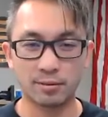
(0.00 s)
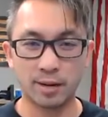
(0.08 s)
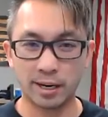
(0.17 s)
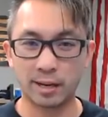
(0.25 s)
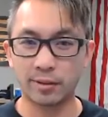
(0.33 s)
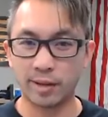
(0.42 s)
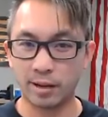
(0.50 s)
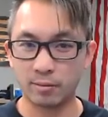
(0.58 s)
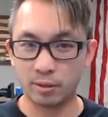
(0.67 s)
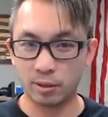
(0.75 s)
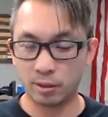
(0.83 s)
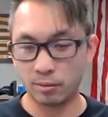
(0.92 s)
find out that,
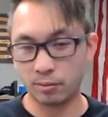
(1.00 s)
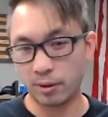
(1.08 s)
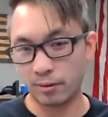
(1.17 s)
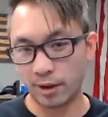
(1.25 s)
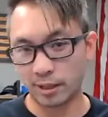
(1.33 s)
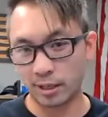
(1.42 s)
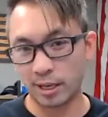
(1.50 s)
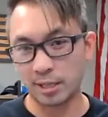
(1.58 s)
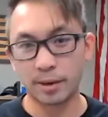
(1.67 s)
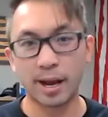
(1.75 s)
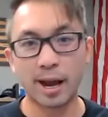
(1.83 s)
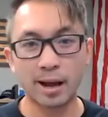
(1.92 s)
you know, the fact that you guys
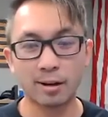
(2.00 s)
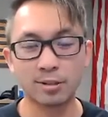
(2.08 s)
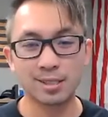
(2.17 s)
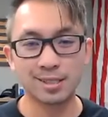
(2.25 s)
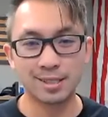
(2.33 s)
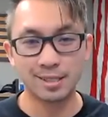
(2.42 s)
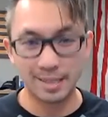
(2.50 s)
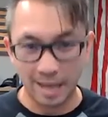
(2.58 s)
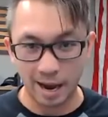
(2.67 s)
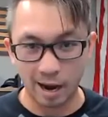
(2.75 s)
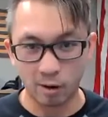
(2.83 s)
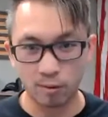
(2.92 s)
bought a house
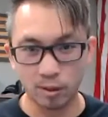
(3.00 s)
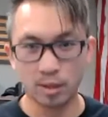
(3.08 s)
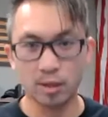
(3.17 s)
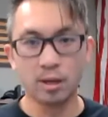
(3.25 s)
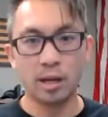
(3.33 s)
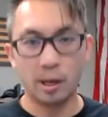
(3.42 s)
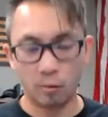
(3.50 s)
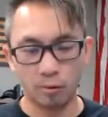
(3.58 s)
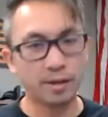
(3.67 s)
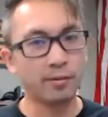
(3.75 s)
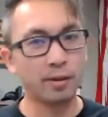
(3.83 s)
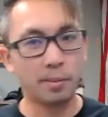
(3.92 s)
now, it will
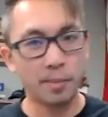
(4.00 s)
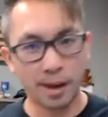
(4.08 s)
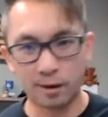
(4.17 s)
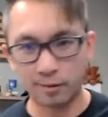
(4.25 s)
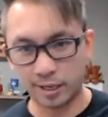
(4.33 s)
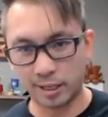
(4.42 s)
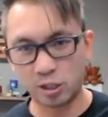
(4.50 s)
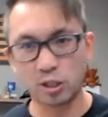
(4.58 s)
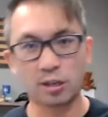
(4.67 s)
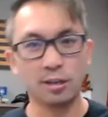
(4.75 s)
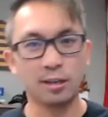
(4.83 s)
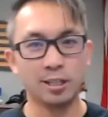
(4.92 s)
definitely pay out next
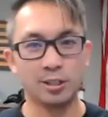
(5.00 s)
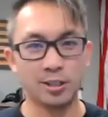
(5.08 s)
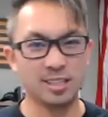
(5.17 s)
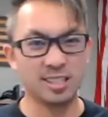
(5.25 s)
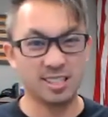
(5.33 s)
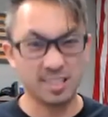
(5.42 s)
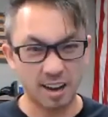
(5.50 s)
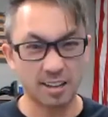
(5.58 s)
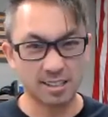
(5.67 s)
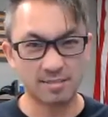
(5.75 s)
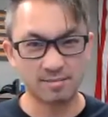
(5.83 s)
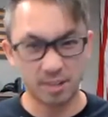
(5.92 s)
year. It just
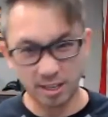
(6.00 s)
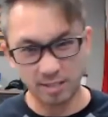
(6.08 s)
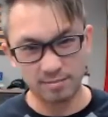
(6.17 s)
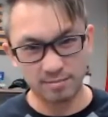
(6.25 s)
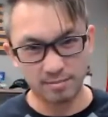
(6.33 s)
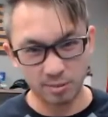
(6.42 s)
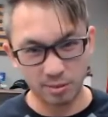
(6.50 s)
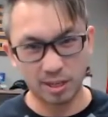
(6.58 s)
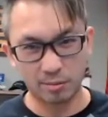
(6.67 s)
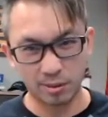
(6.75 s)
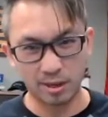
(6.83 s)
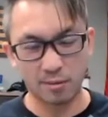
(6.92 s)
sucks, right? We
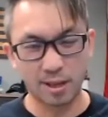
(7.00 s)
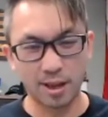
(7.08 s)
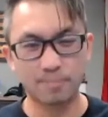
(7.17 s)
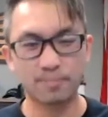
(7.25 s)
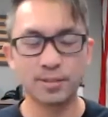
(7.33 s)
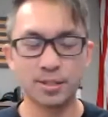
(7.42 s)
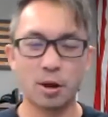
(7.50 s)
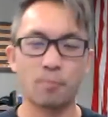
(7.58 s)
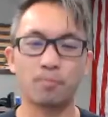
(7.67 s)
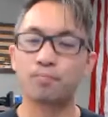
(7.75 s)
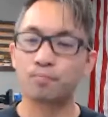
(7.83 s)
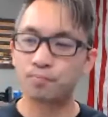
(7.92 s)
give it that. So
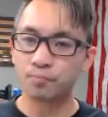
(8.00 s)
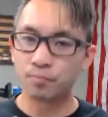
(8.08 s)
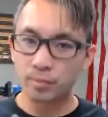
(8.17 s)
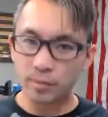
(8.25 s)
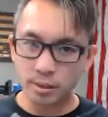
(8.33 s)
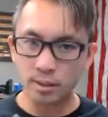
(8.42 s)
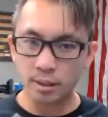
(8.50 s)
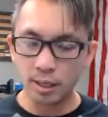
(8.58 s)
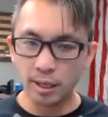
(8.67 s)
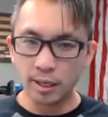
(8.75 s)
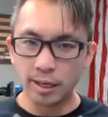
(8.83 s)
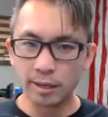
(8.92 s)

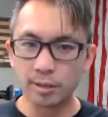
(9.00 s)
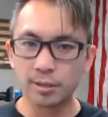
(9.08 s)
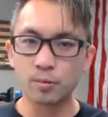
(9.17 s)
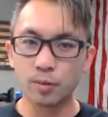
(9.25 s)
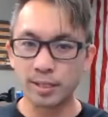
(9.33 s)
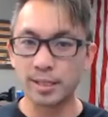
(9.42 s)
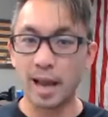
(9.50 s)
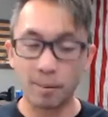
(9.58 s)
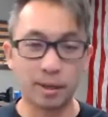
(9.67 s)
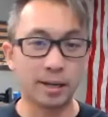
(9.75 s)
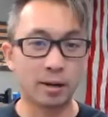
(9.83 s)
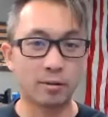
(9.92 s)
here's what's
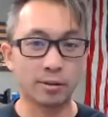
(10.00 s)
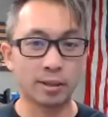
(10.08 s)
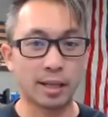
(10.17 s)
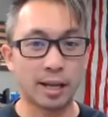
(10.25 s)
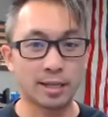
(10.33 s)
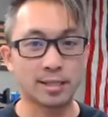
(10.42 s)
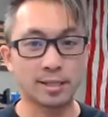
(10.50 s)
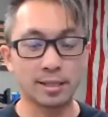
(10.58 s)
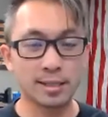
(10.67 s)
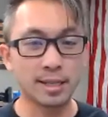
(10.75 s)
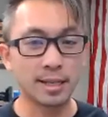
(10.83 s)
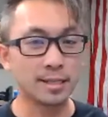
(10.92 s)
happening over the last,
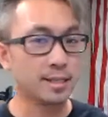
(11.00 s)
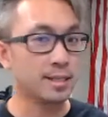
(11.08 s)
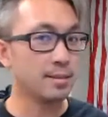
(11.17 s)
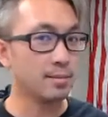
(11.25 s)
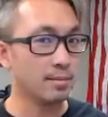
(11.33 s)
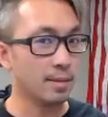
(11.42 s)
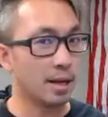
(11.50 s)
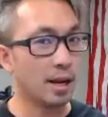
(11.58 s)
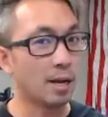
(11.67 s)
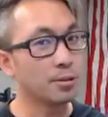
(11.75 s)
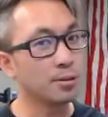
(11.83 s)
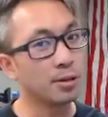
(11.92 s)
since
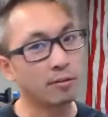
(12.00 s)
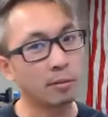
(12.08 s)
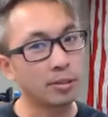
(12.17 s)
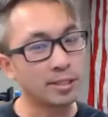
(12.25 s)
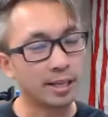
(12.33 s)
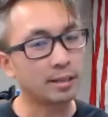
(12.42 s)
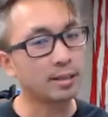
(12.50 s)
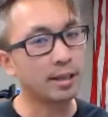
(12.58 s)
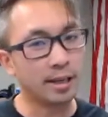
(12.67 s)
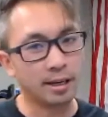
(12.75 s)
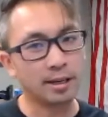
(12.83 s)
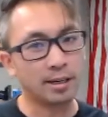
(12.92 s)
up to November 10th.
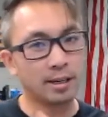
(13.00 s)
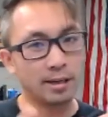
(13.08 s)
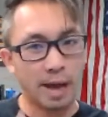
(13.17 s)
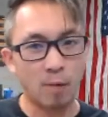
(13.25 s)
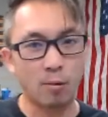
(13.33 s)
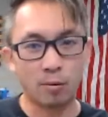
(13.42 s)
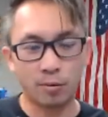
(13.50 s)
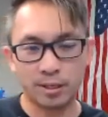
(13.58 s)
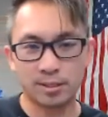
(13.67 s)
And now what we